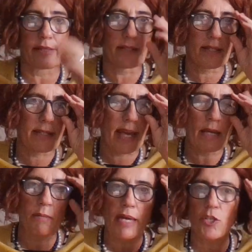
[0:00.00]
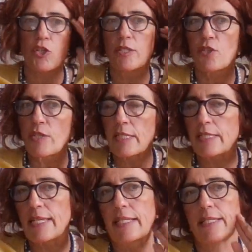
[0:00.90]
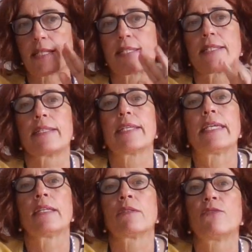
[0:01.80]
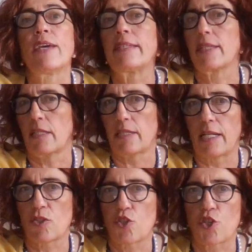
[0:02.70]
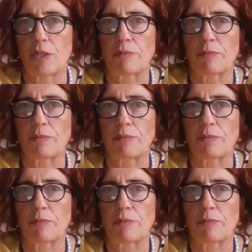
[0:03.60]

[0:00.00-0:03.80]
The same, actually, trinity existed in Vedic culture.